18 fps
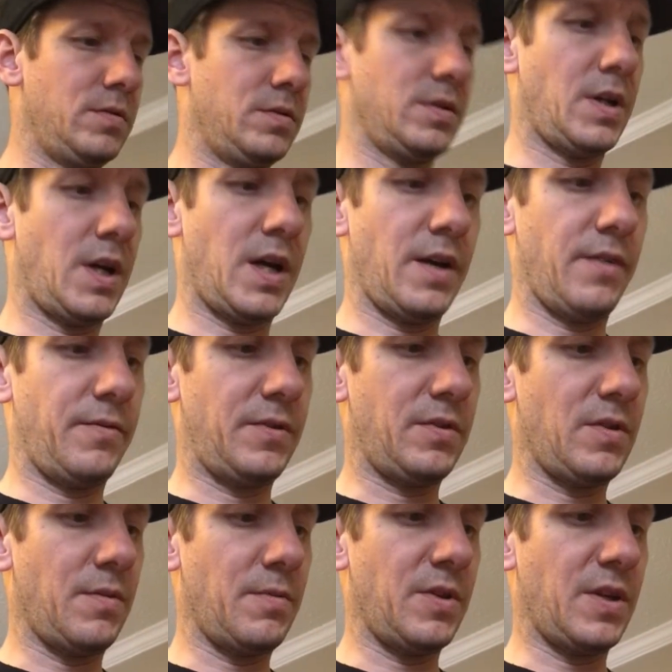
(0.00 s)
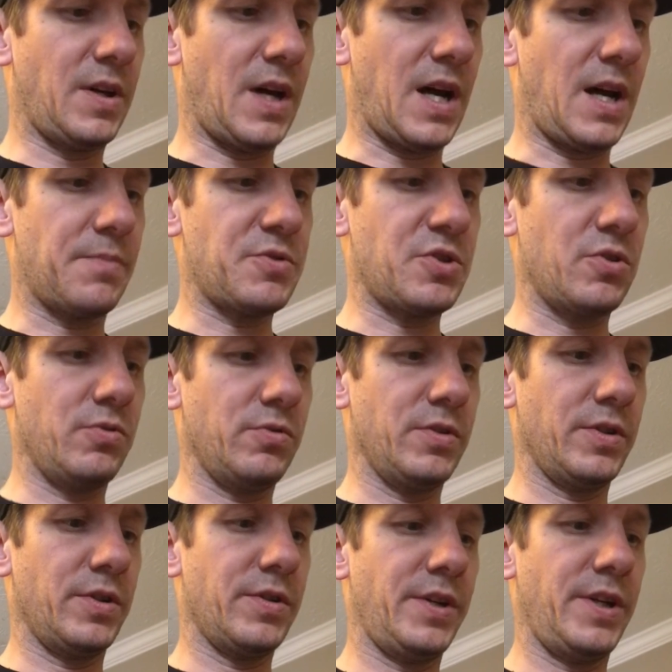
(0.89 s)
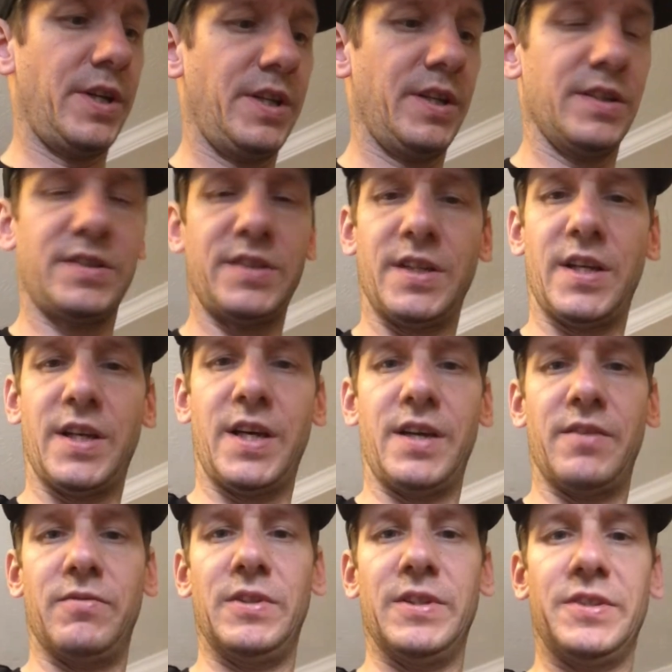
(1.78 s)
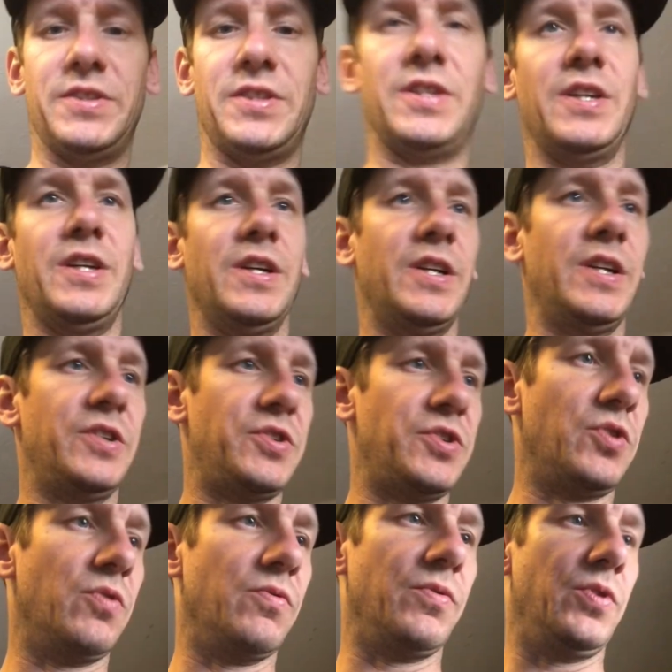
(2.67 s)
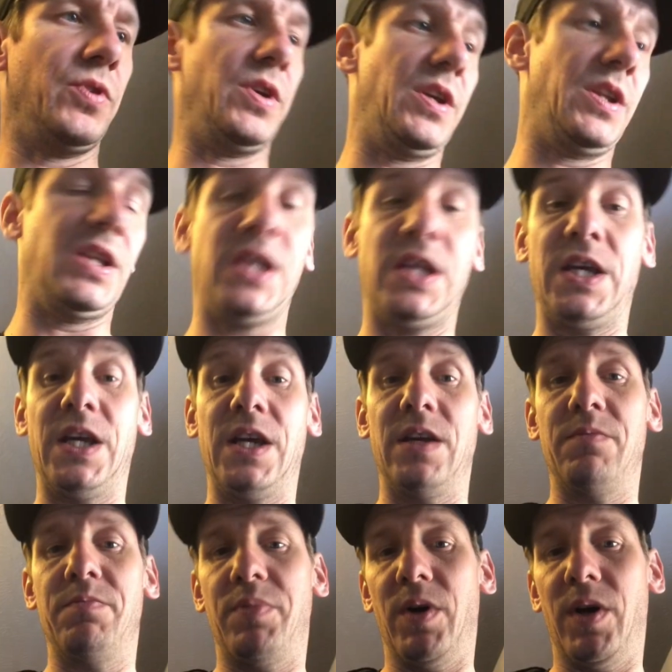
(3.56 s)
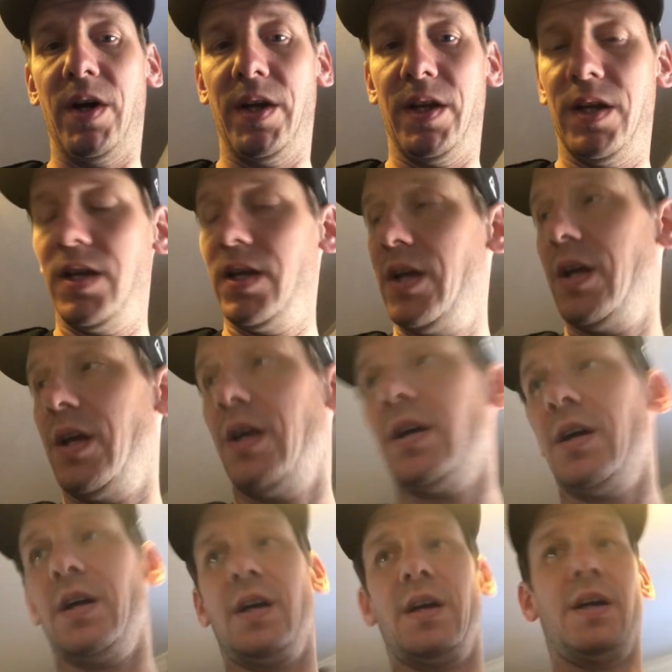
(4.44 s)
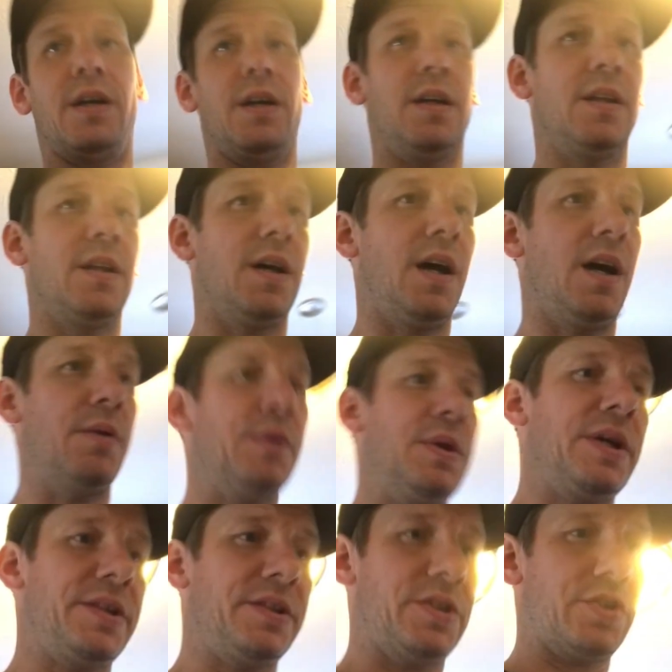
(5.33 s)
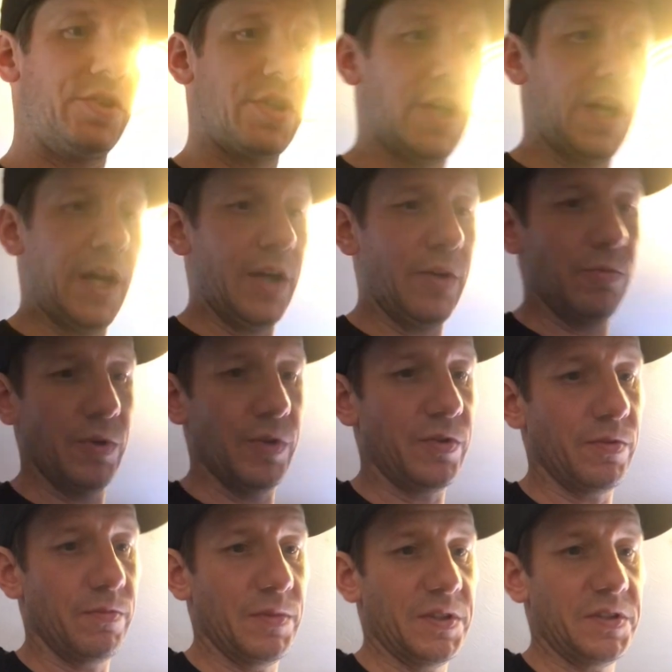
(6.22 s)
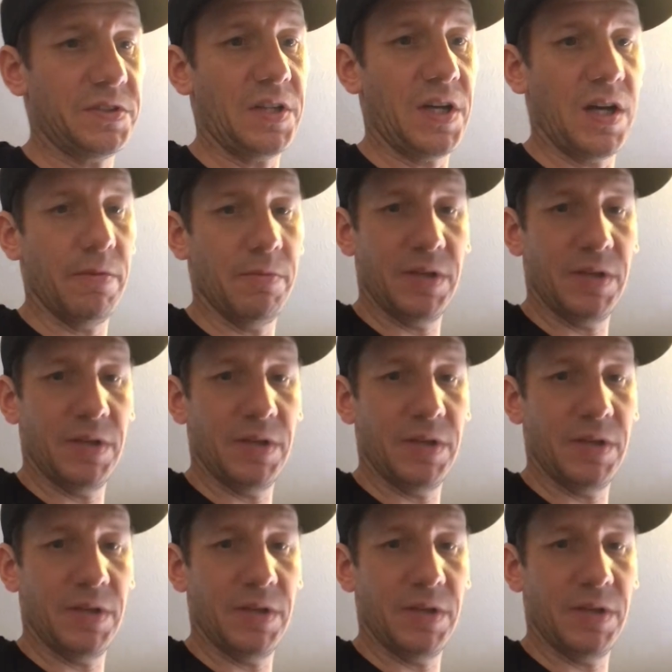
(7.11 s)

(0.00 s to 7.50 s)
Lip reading: I have some of the optional ingredients that I have listed in here that you don't really need, but I would like to try it with them this time.